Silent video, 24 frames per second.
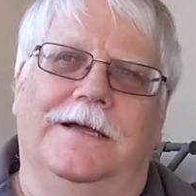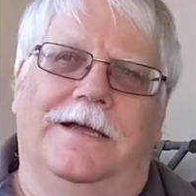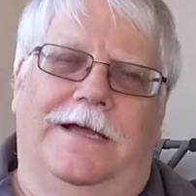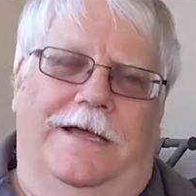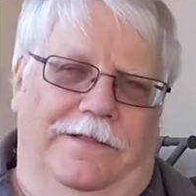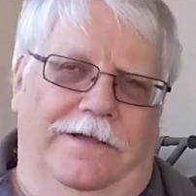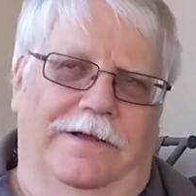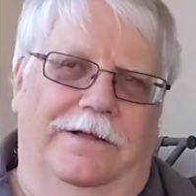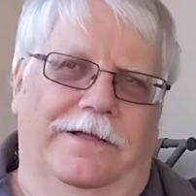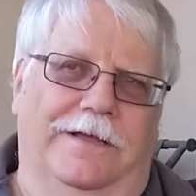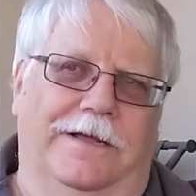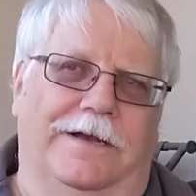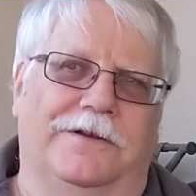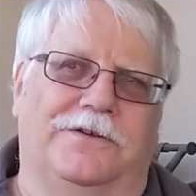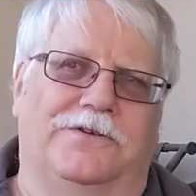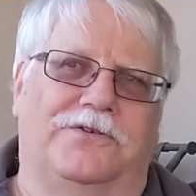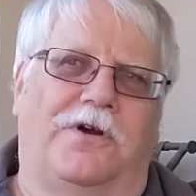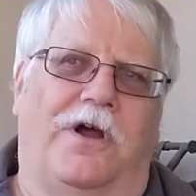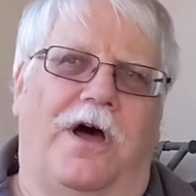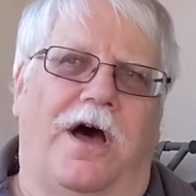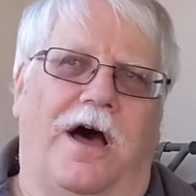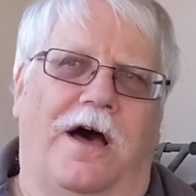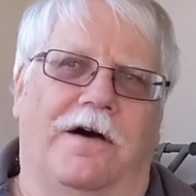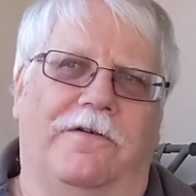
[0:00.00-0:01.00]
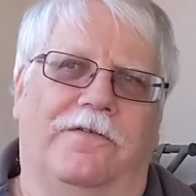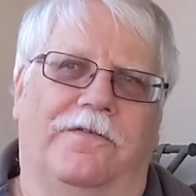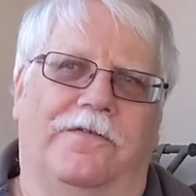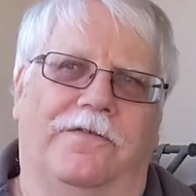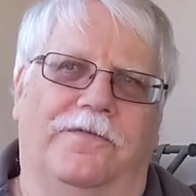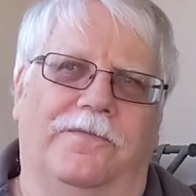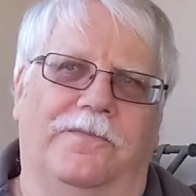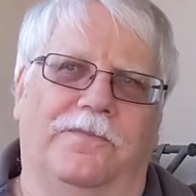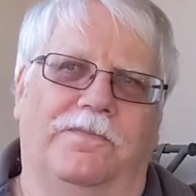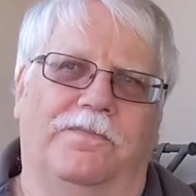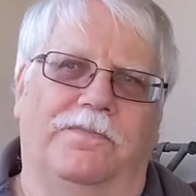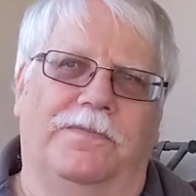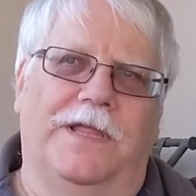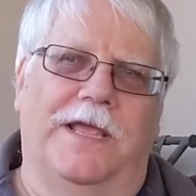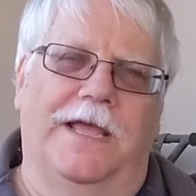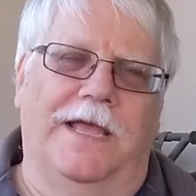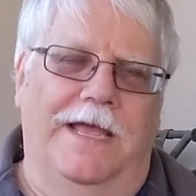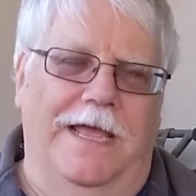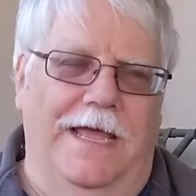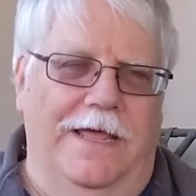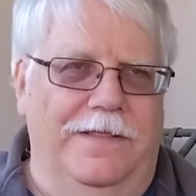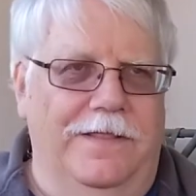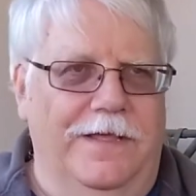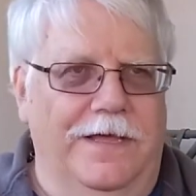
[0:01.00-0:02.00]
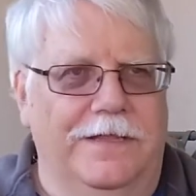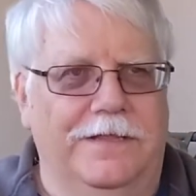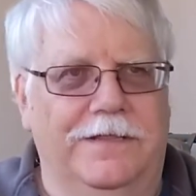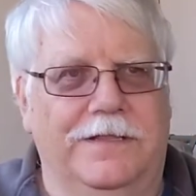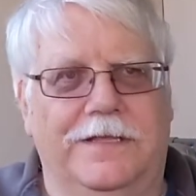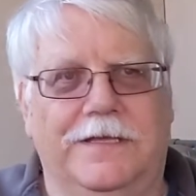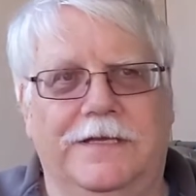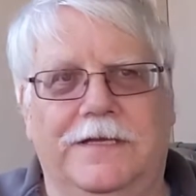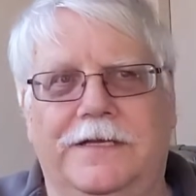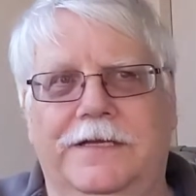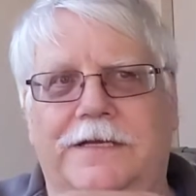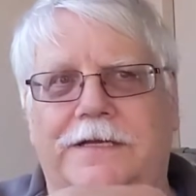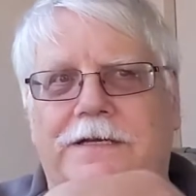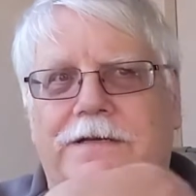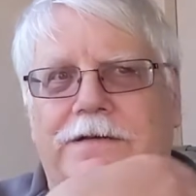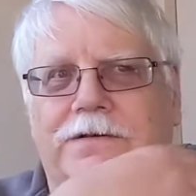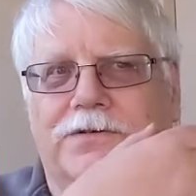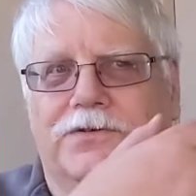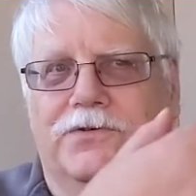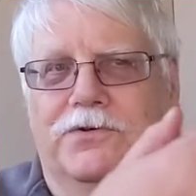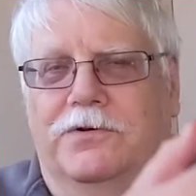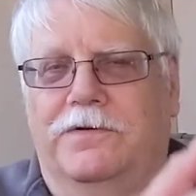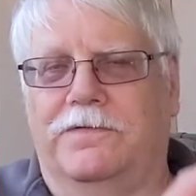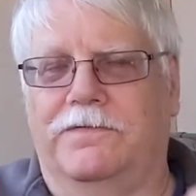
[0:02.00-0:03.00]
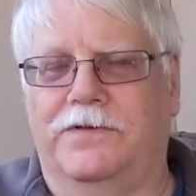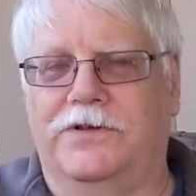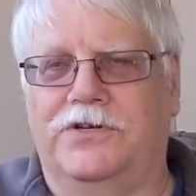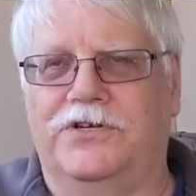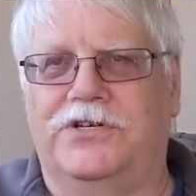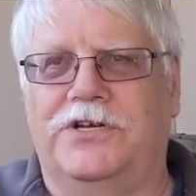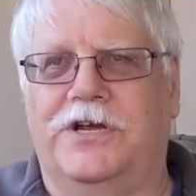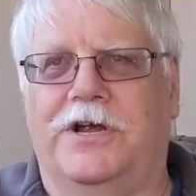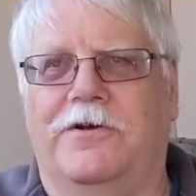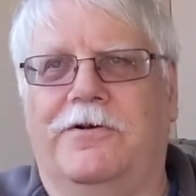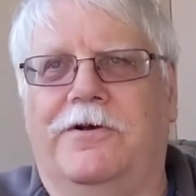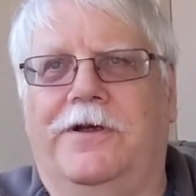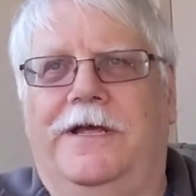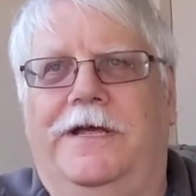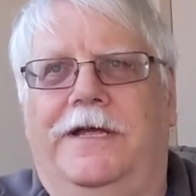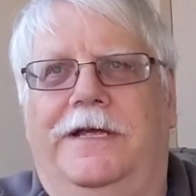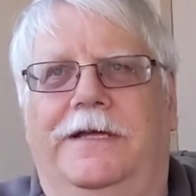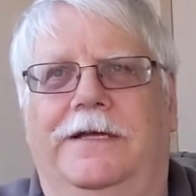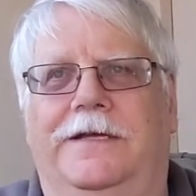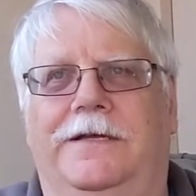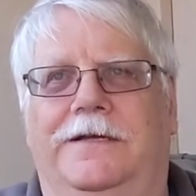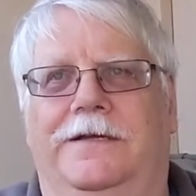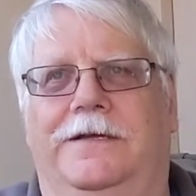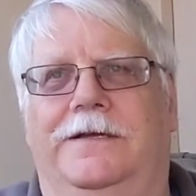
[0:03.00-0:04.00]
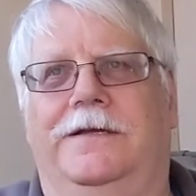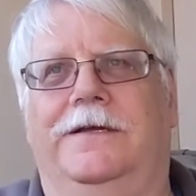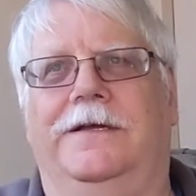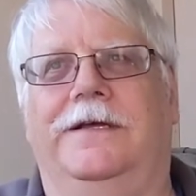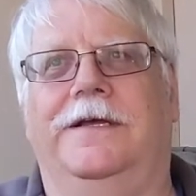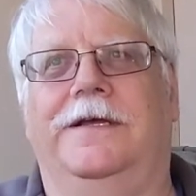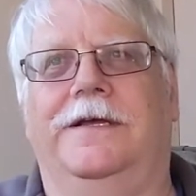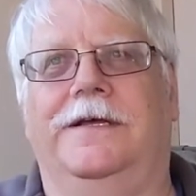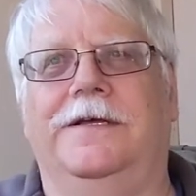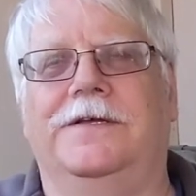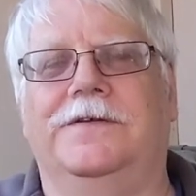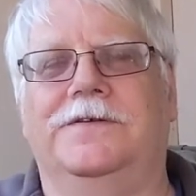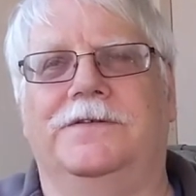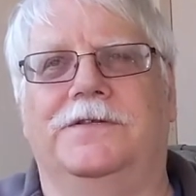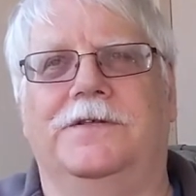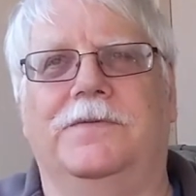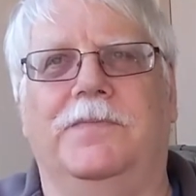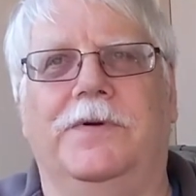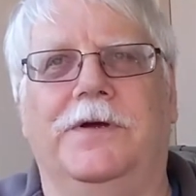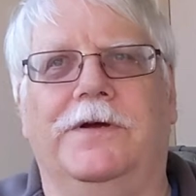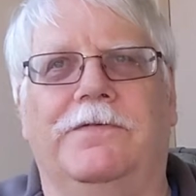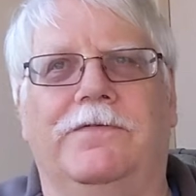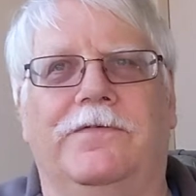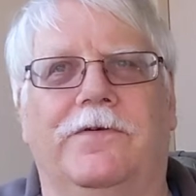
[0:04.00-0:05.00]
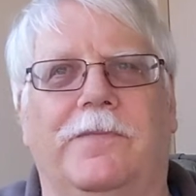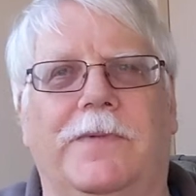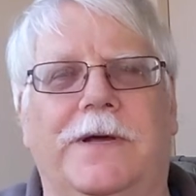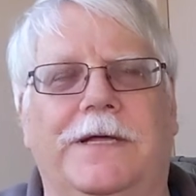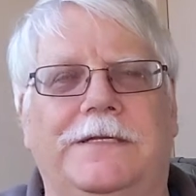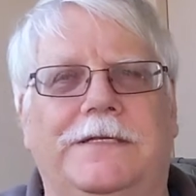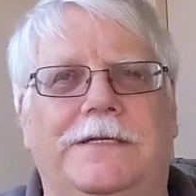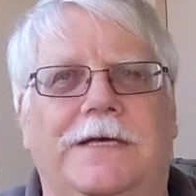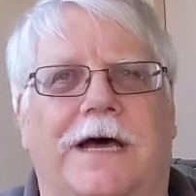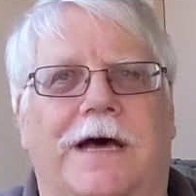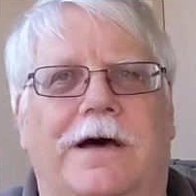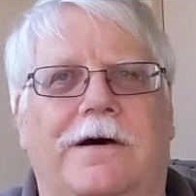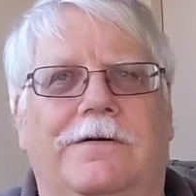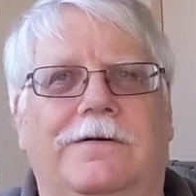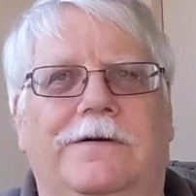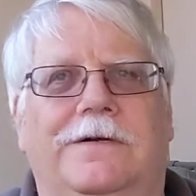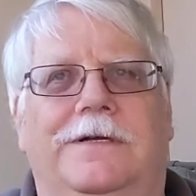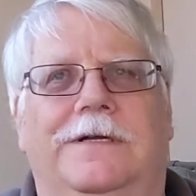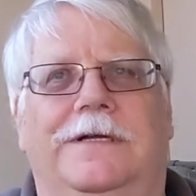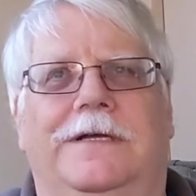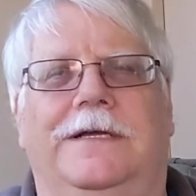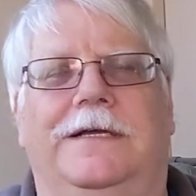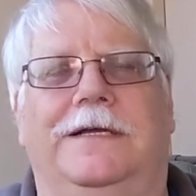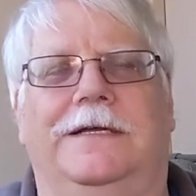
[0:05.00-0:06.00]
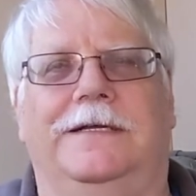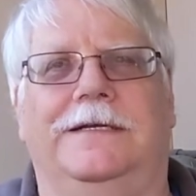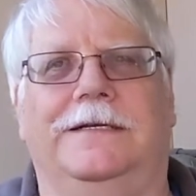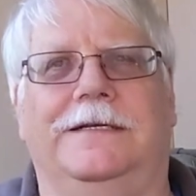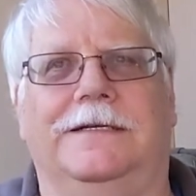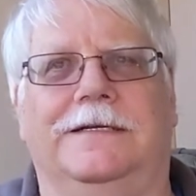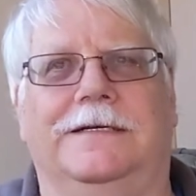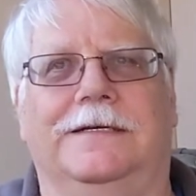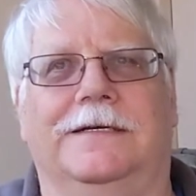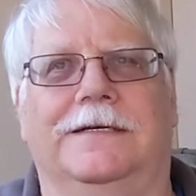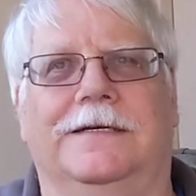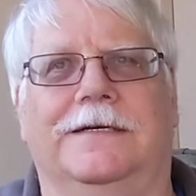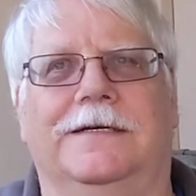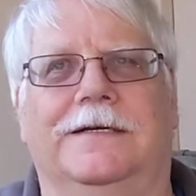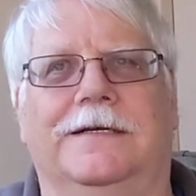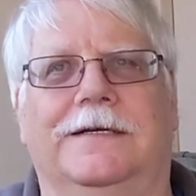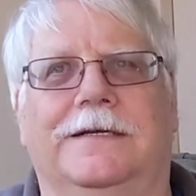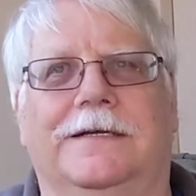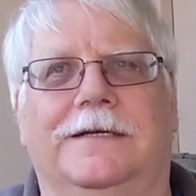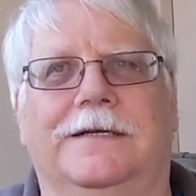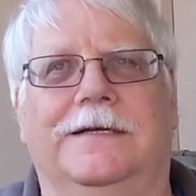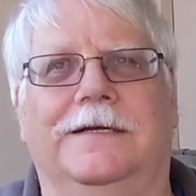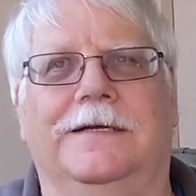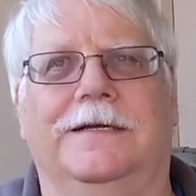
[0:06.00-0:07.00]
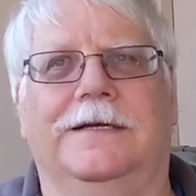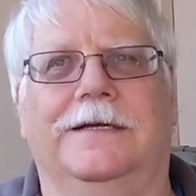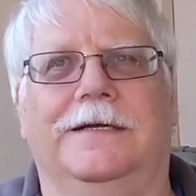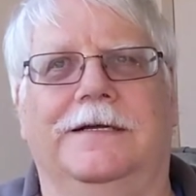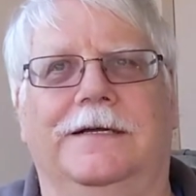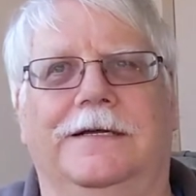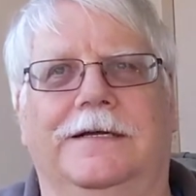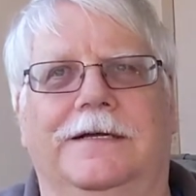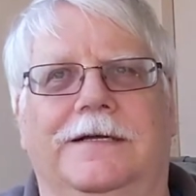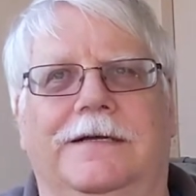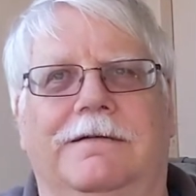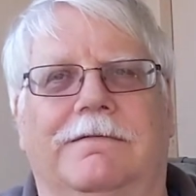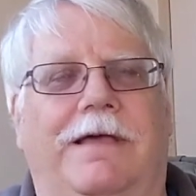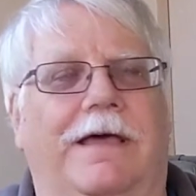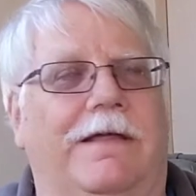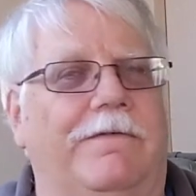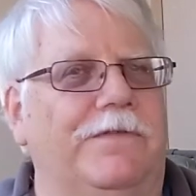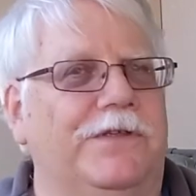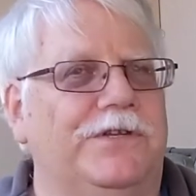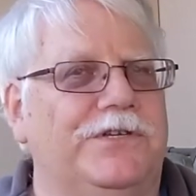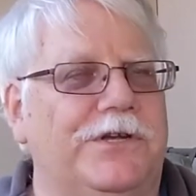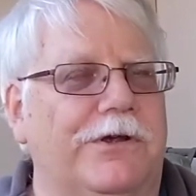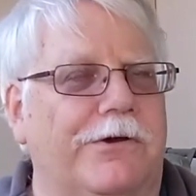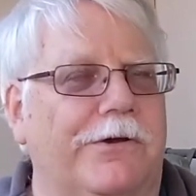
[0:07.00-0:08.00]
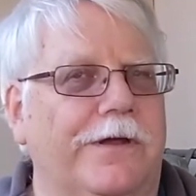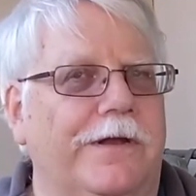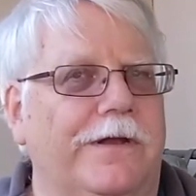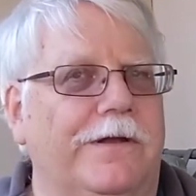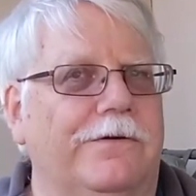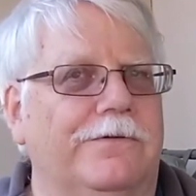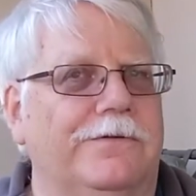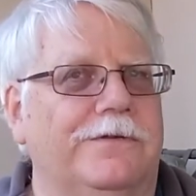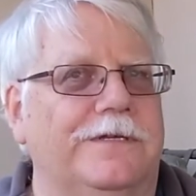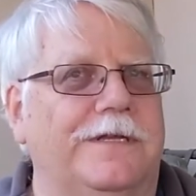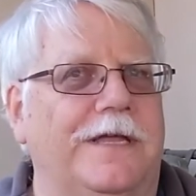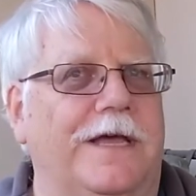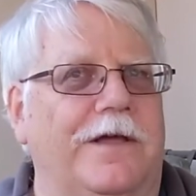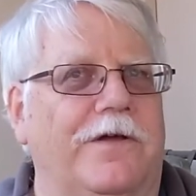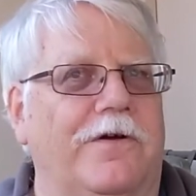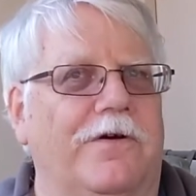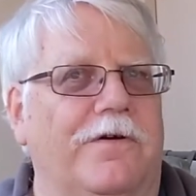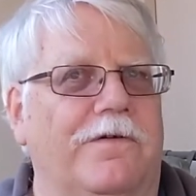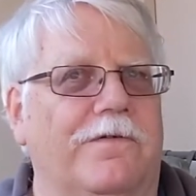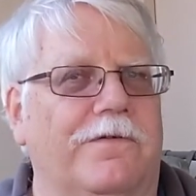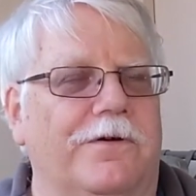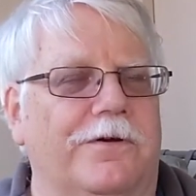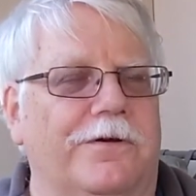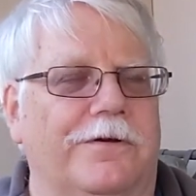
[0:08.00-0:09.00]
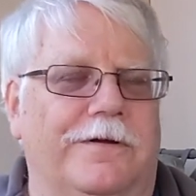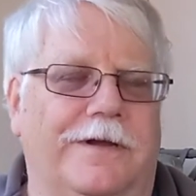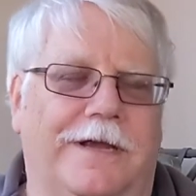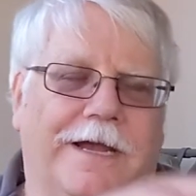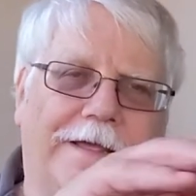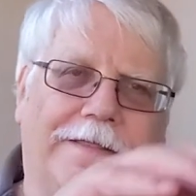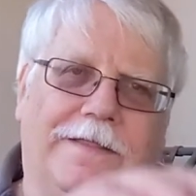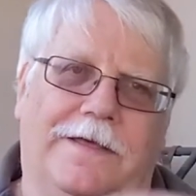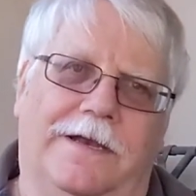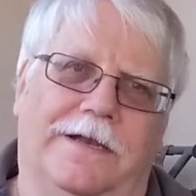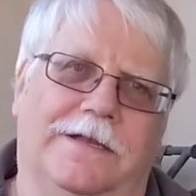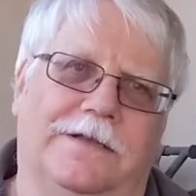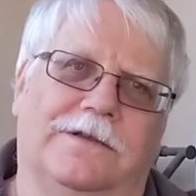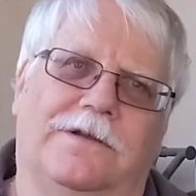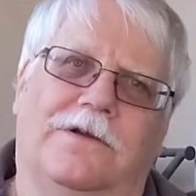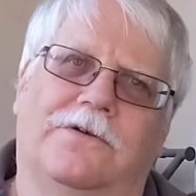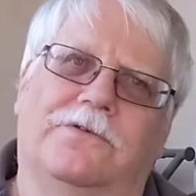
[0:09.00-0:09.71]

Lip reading: And they'll hit a trough, and then the sherry, so the beer ferments out, and kind of the sherry notes take over, and then it